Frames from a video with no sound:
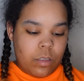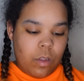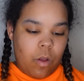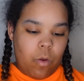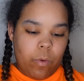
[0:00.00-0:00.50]

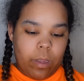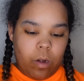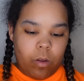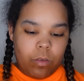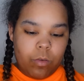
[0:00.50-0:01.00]
so
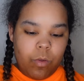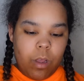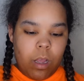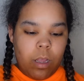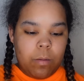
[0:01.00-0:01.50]
it also
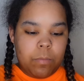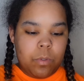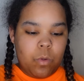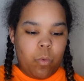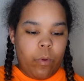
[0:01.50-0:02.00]

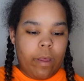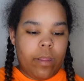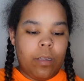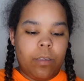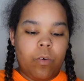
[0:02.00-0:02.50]
comes
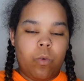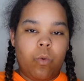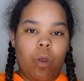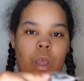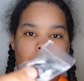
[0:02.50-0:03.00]
with
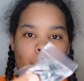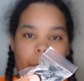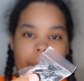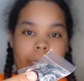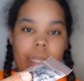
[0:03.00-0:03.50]
little
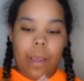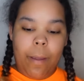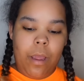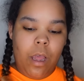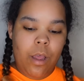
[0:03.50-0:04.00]
wind
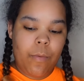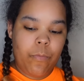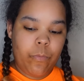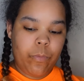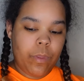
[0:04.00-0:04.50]

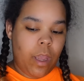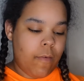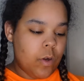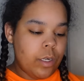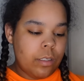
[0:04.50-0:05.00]
um,
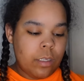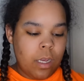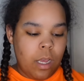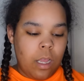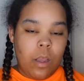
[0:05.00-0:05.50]
covers.
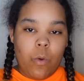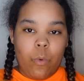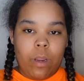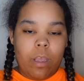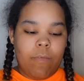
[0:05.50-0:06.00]

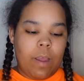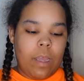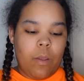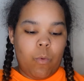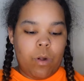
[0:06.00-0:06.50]
If
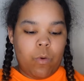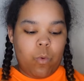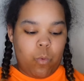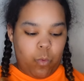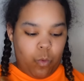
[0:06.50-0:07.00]
I want
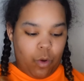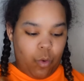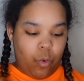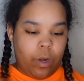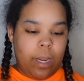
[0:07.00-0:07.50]
to
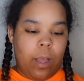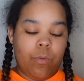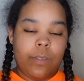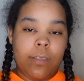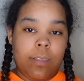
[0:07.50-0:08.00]
record
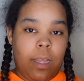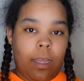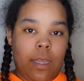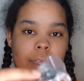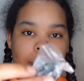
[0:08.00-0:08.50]

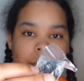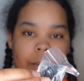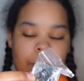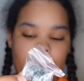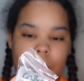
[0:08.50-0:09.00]
outside,
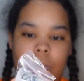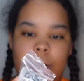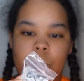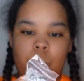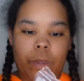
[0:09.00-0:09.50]
it
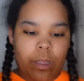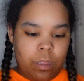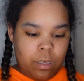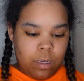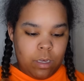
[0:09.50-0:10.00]
comes with
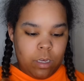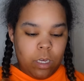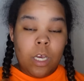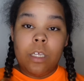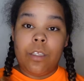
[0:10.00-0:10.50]

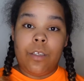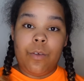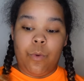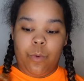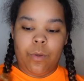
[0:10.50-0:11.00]

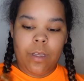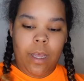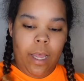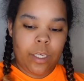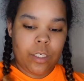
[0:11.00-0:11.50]
two
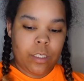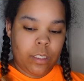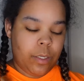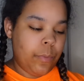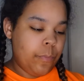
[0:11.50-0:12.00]

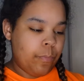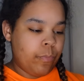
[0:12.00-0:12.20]
actually.